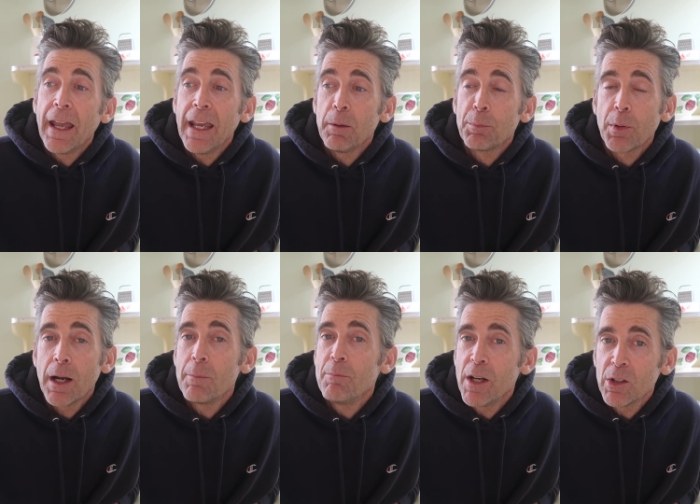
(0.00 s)
and
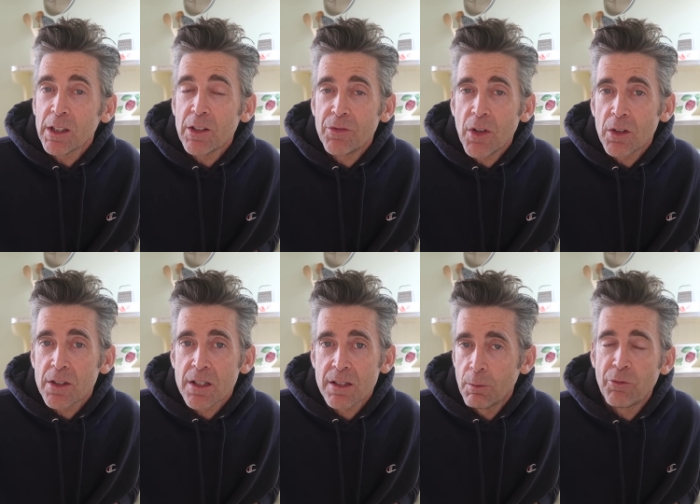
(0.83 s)
primarily
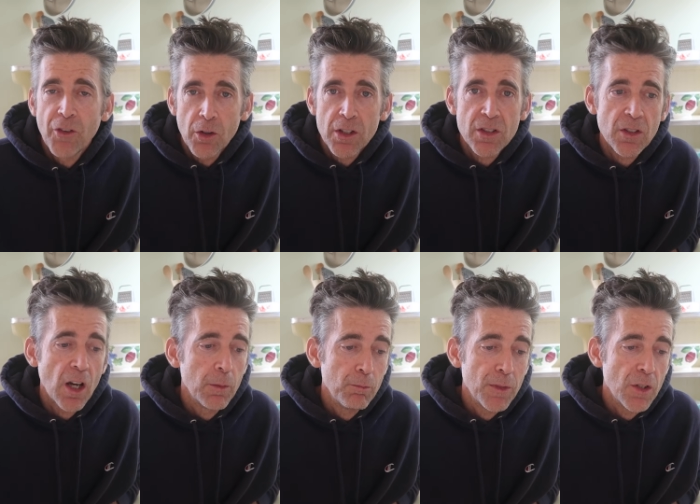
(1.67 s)
focused, focused
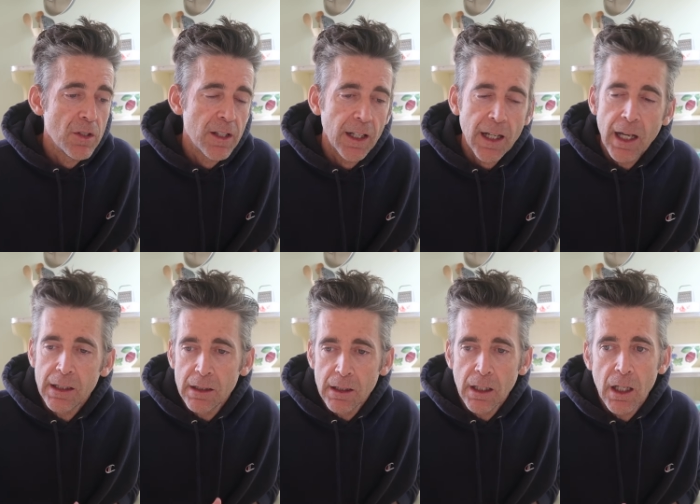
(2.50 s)
on music.
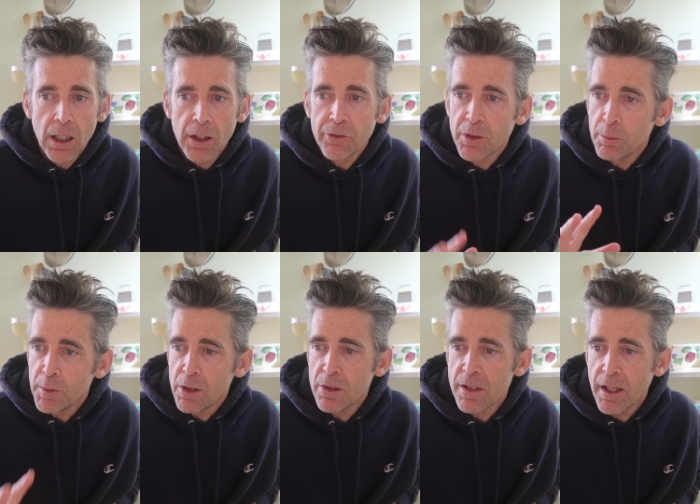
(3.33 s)
I loved
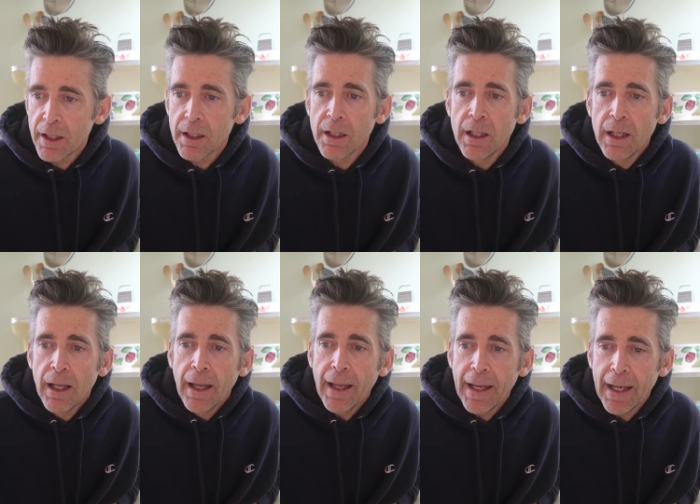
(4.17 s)
music.
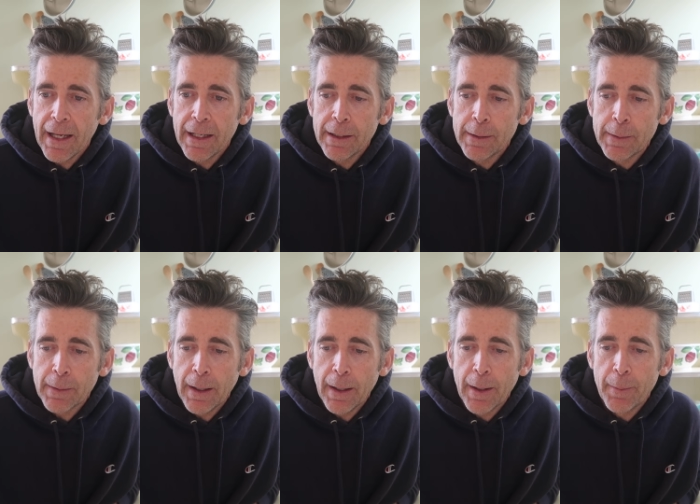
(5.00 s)
And
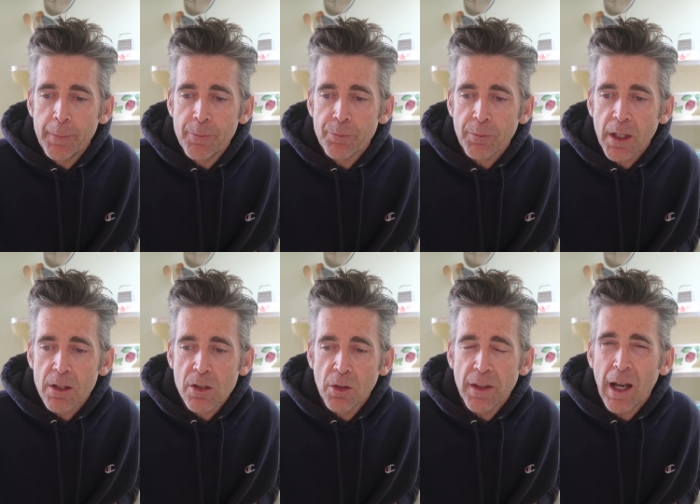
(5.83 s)
um,
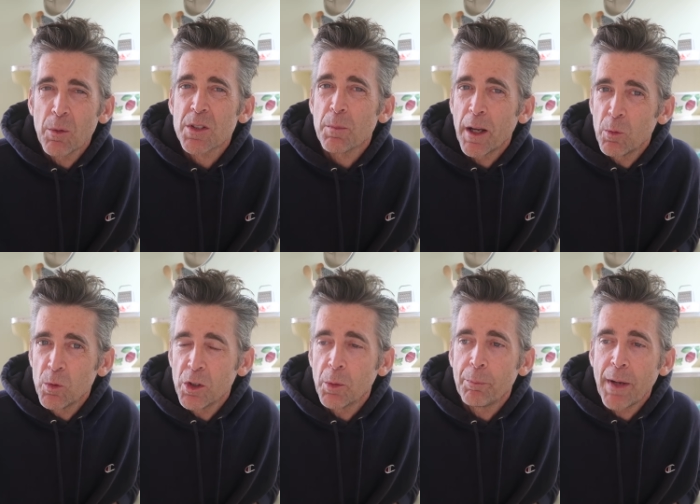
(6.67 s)
so that was my
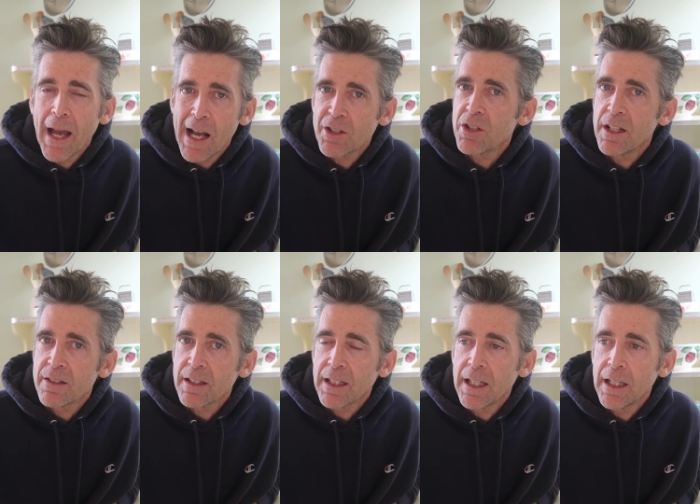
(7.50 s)
real passion
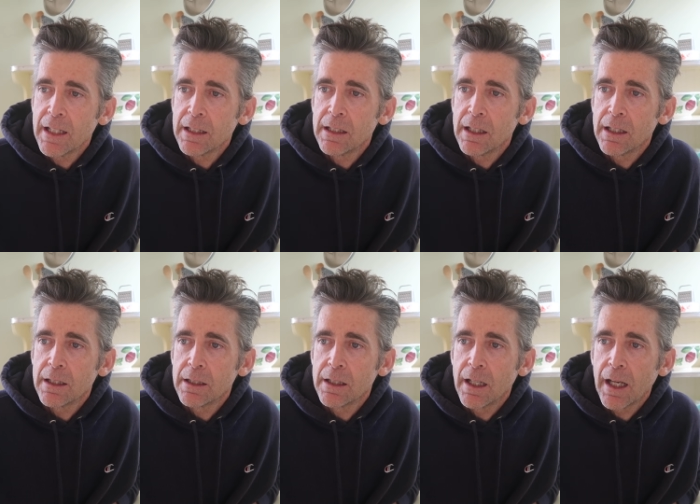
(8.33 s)
as a kid. Uh,
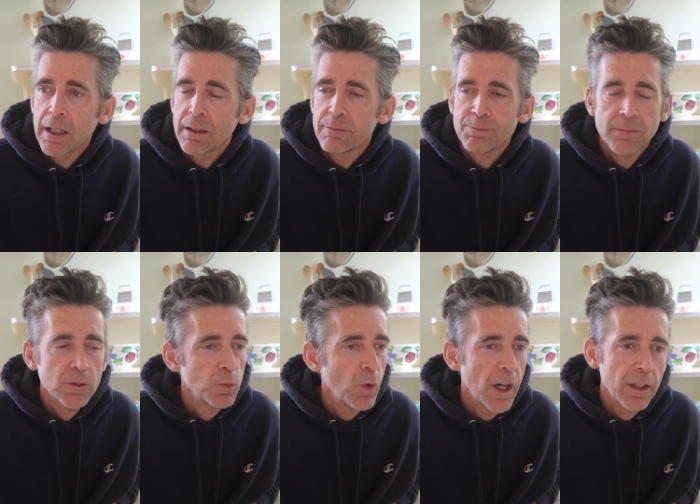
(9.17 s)
I
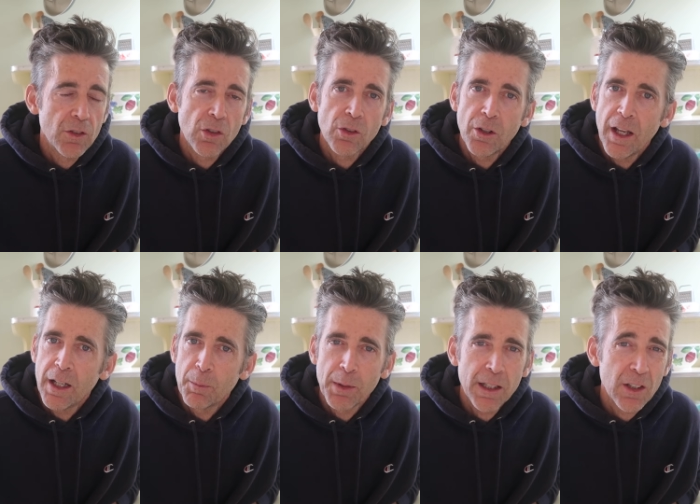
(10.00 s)
wanted to learn how
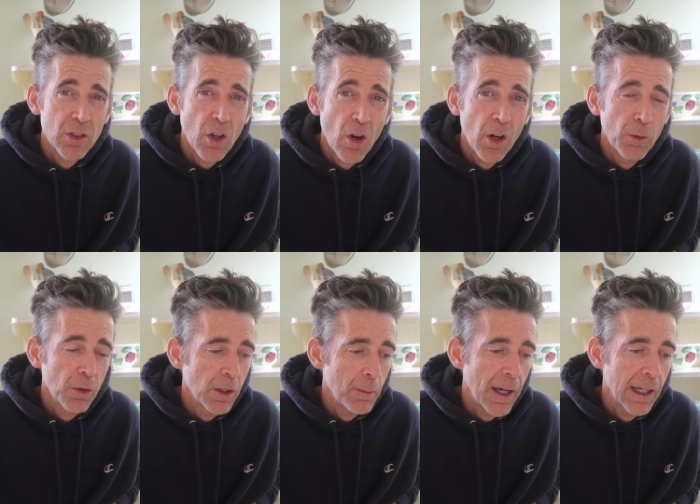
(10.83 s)
to play guitar
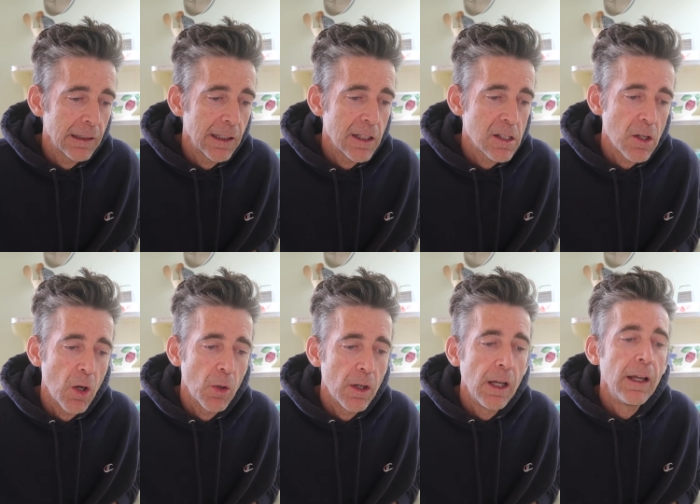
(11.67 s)
really badly,
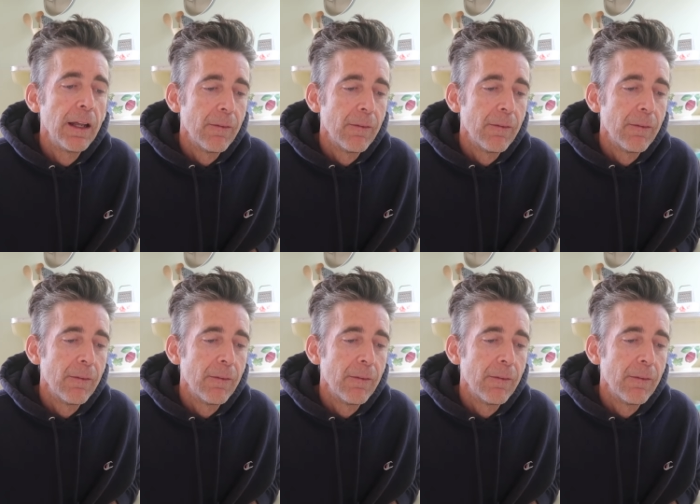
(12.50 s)
so